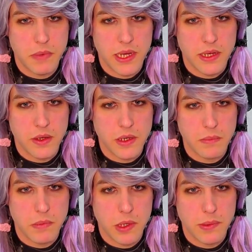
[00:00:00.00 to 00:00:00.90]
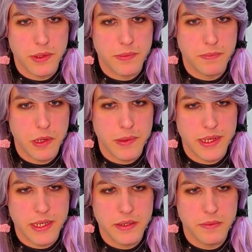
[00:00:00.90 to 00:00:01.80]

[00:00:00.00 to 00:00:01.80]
our purple line,